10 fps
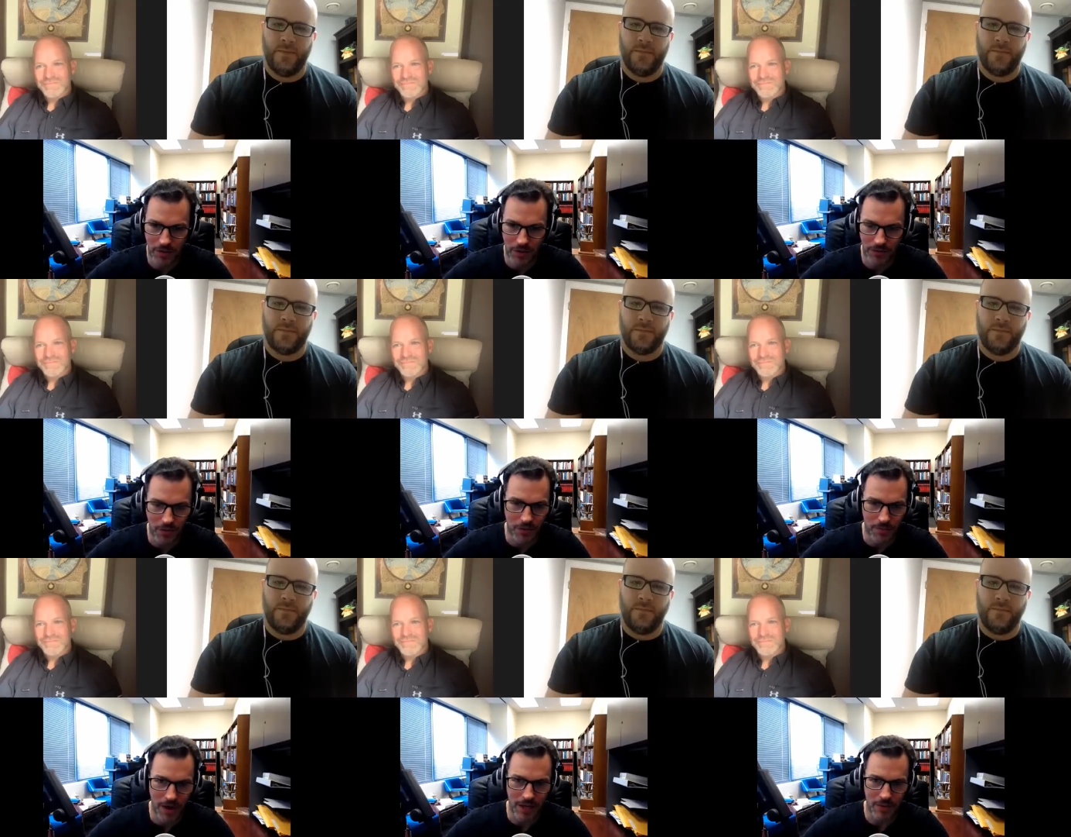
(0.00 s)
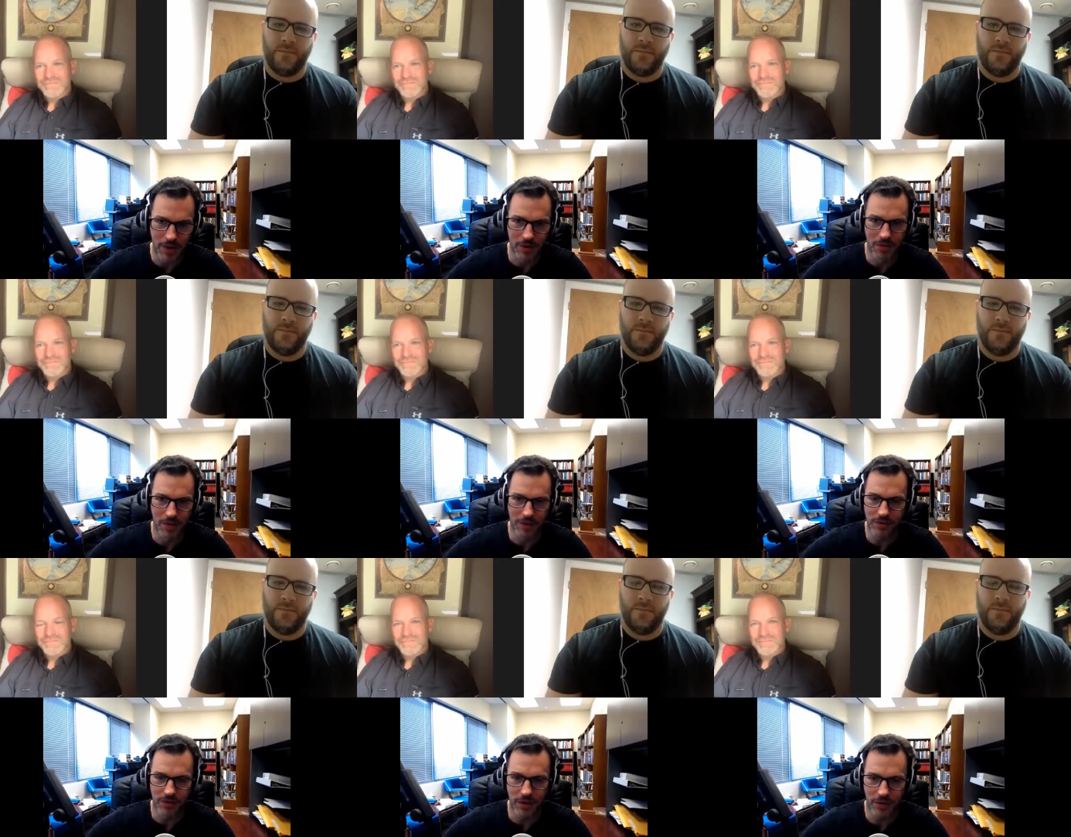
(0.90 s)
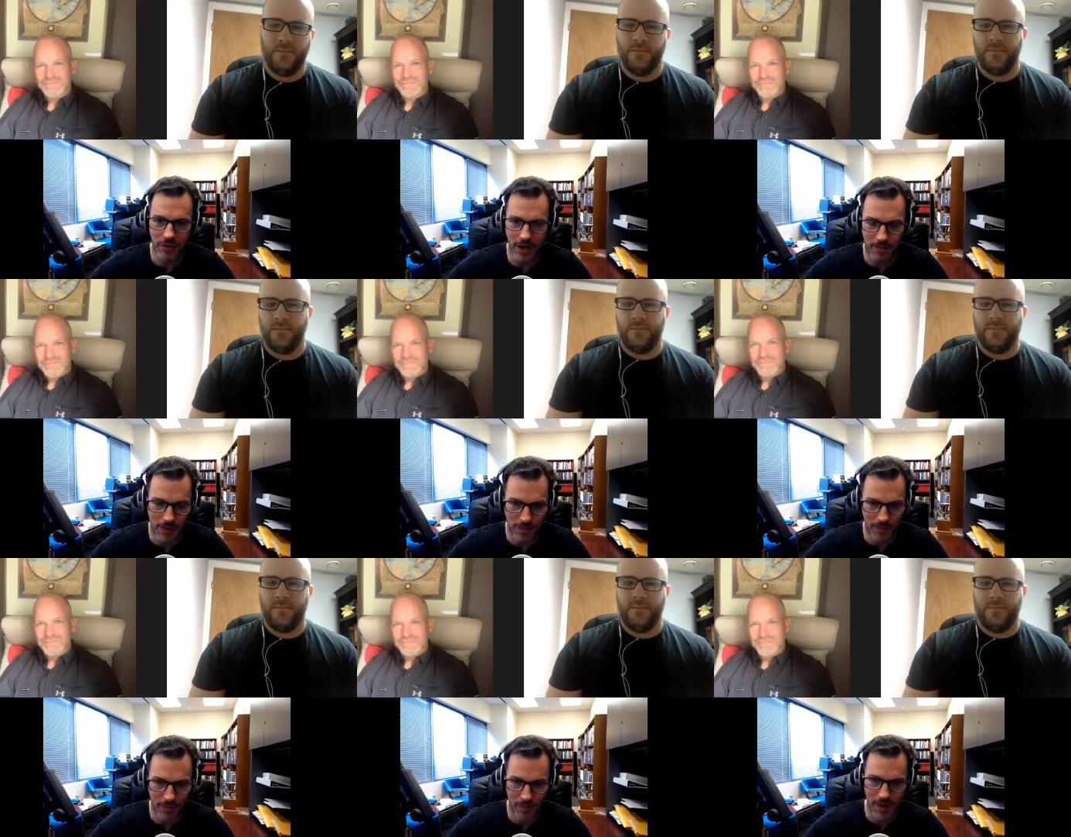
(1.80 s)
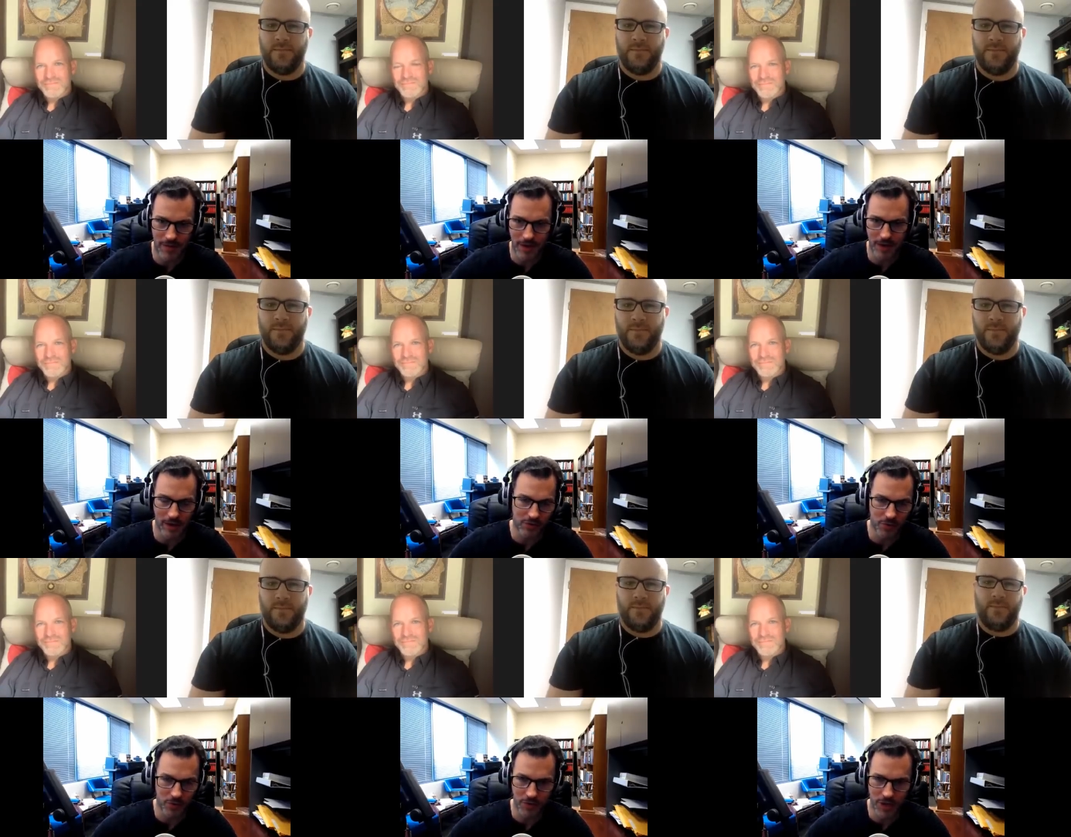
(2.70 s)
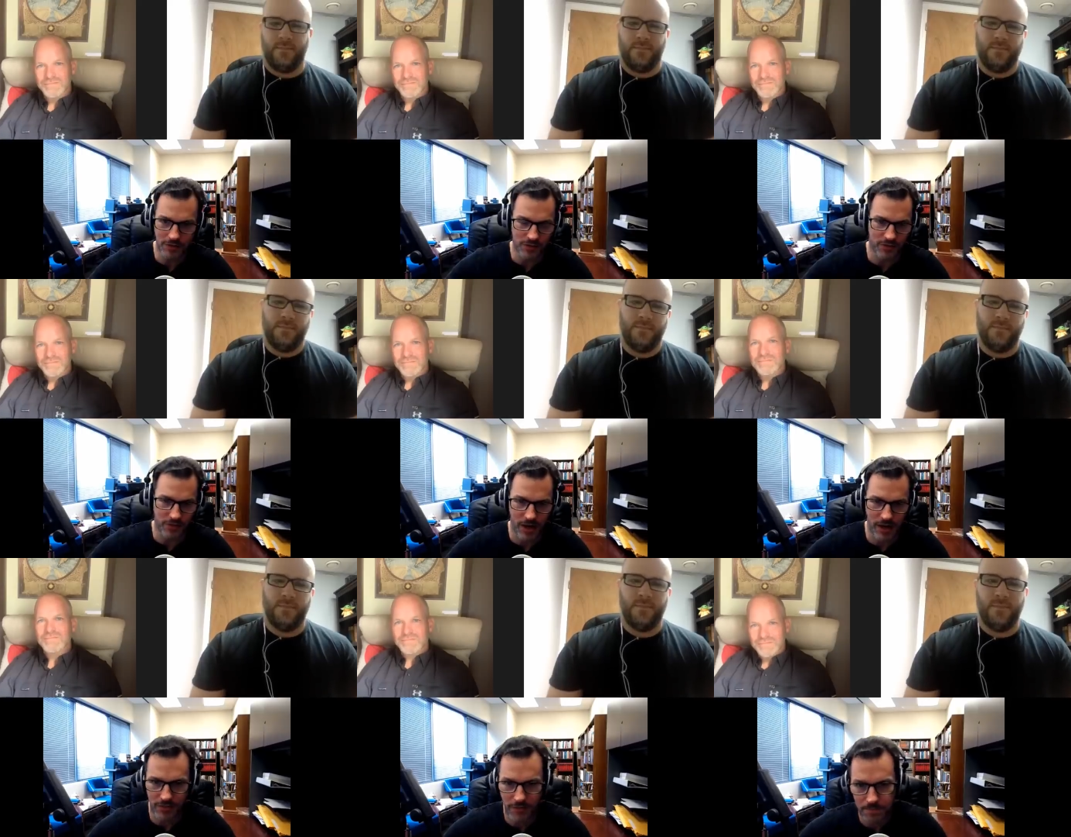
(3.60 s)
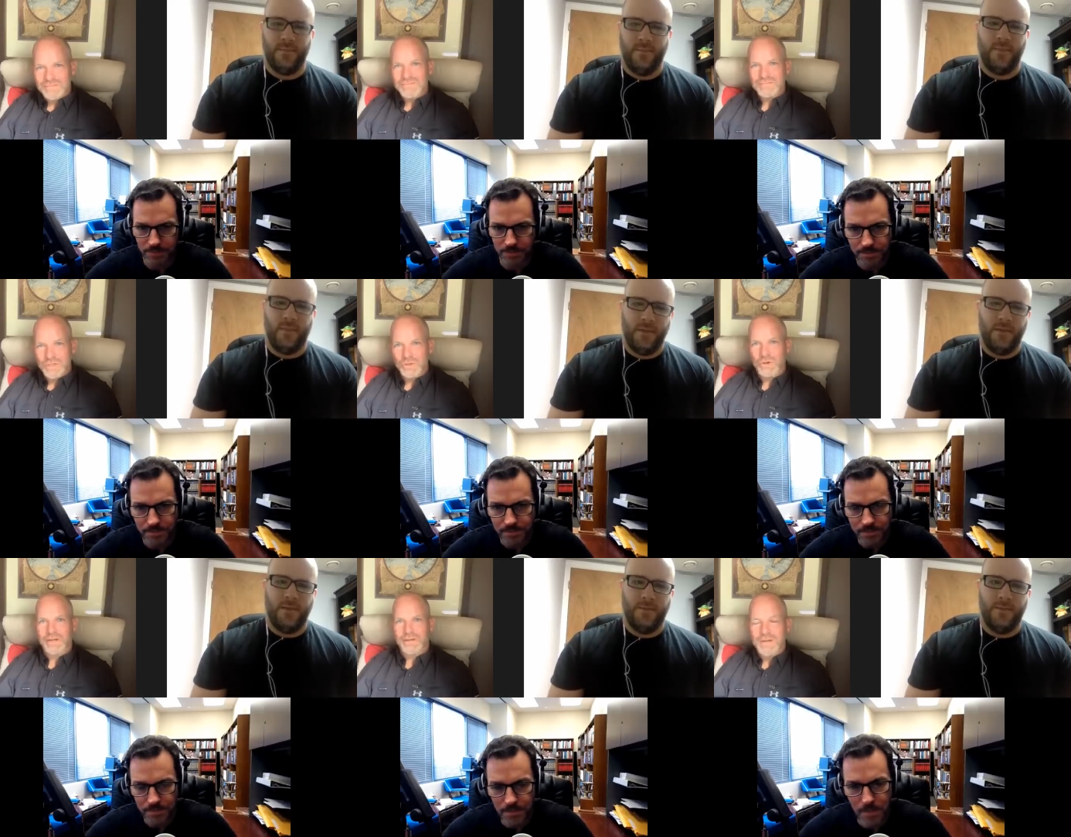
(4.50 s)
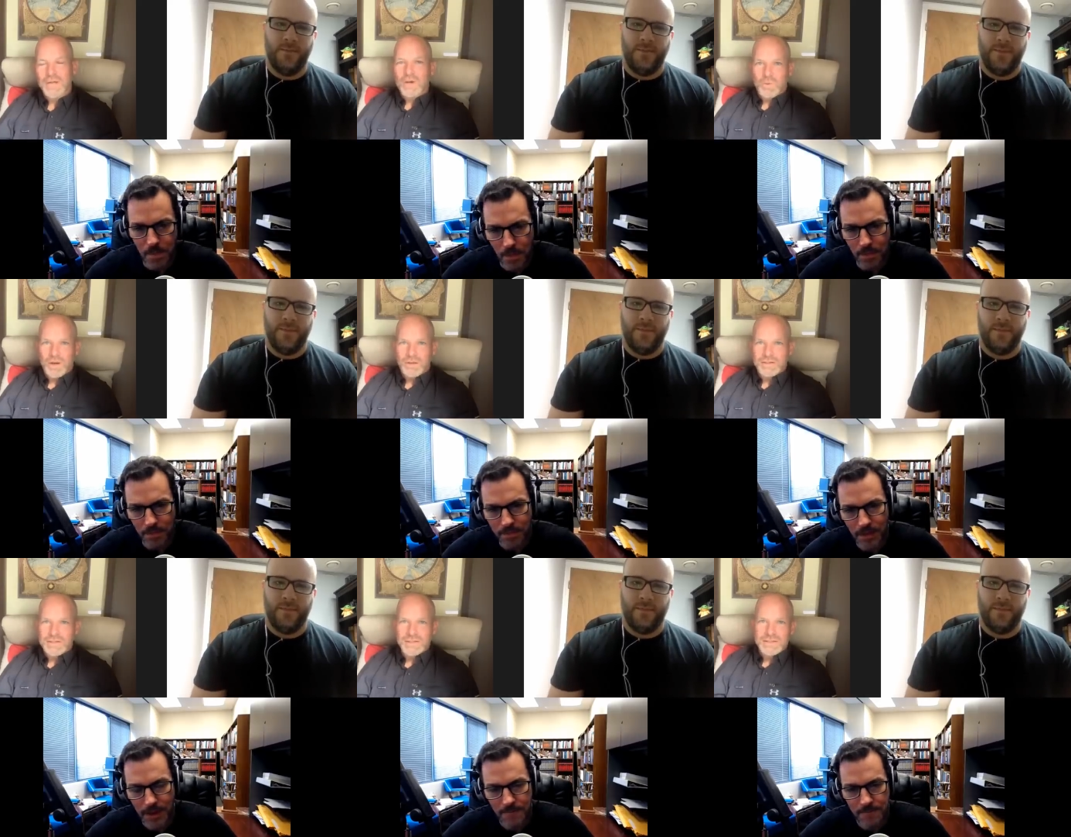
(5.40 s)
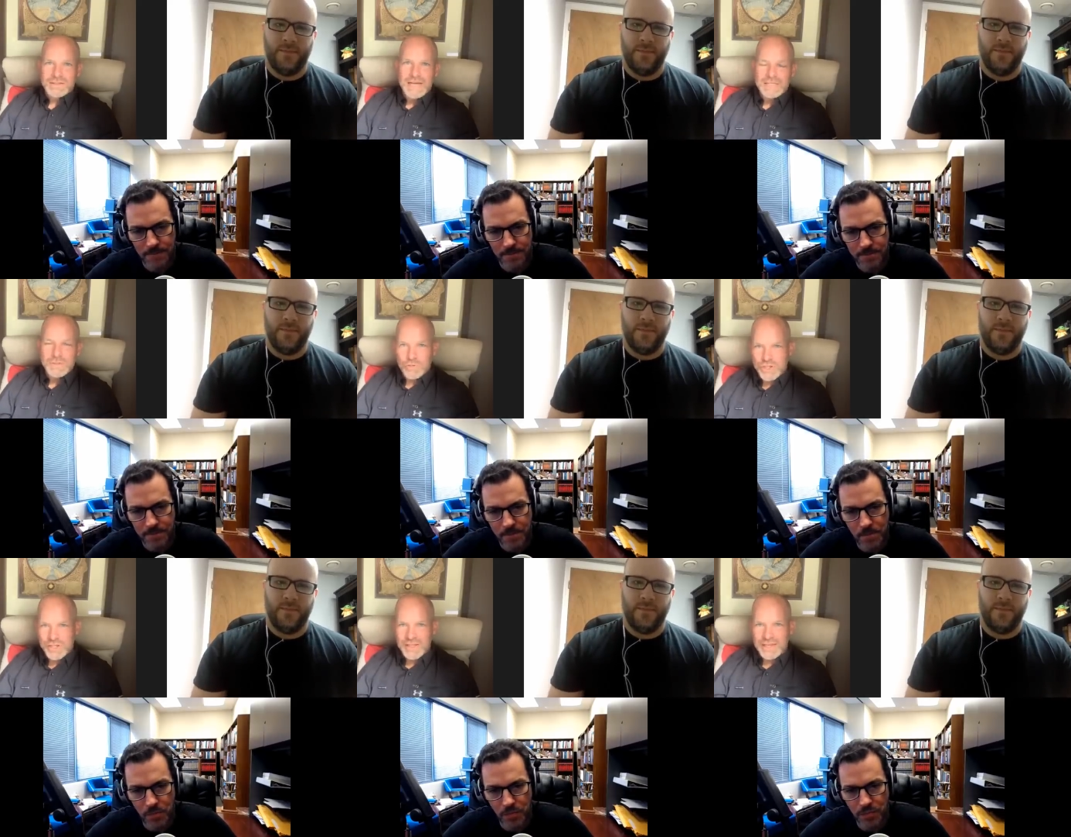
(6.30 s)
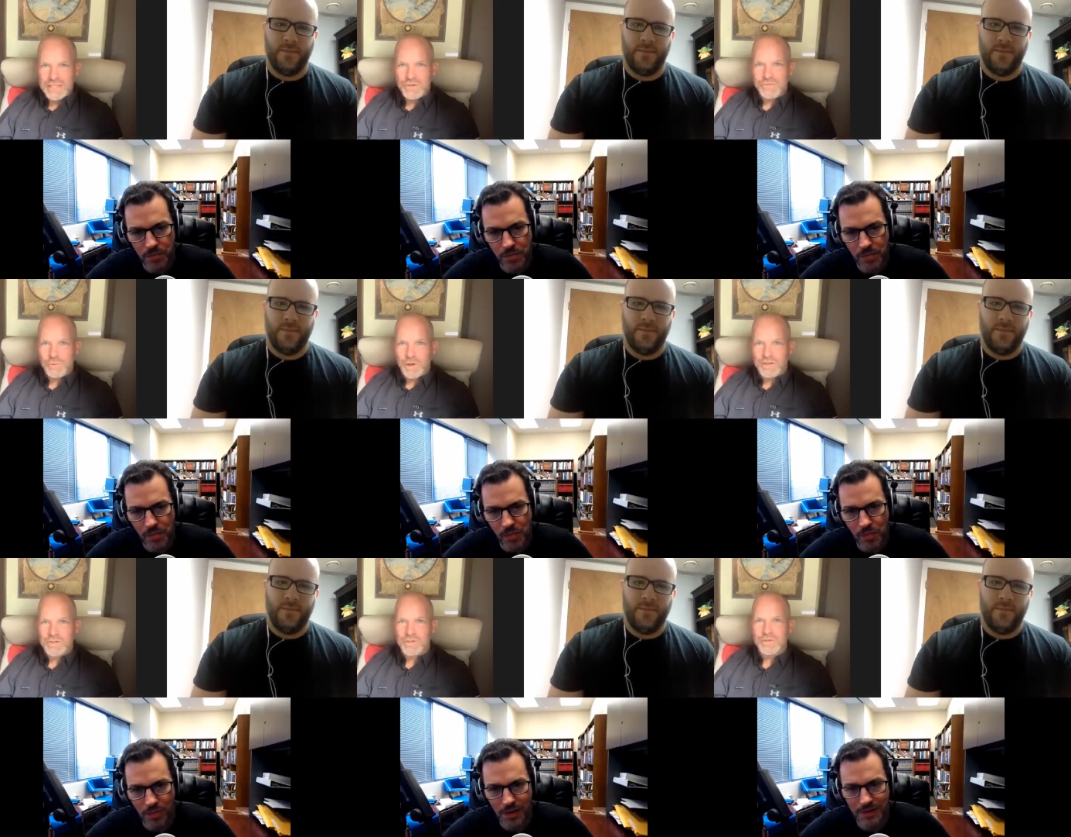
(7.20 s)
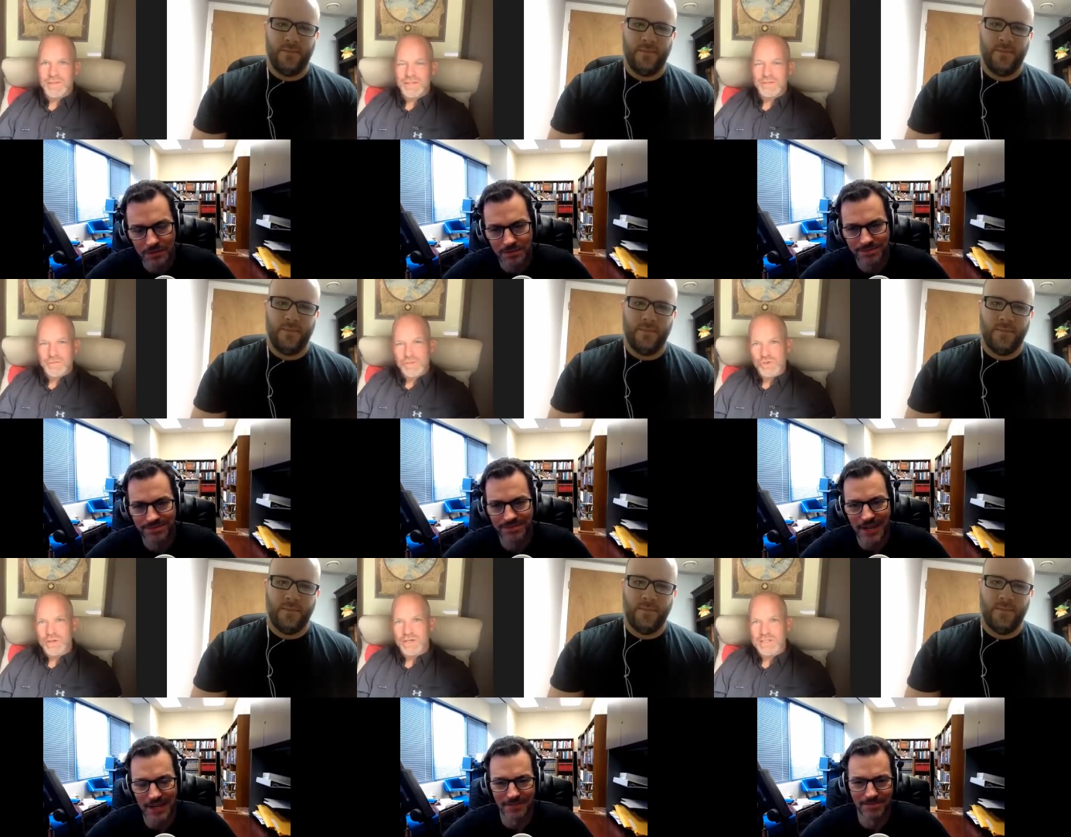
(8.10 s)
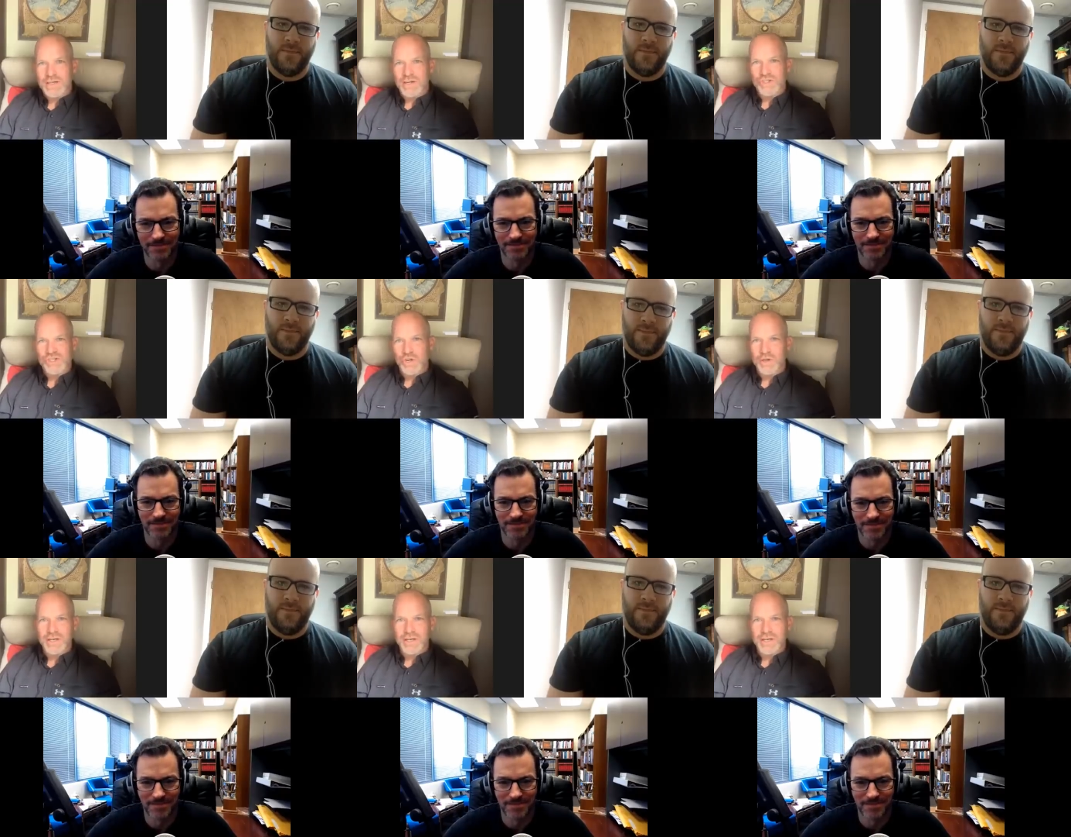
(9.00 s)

Speaker 1: our student body. We don't want to just entertain people who have an intellectual itch to scratch.
Speaker 2: Great. Well, Dr. Pritchett, thank you for what you do. Thank you for joining yeah. us on our show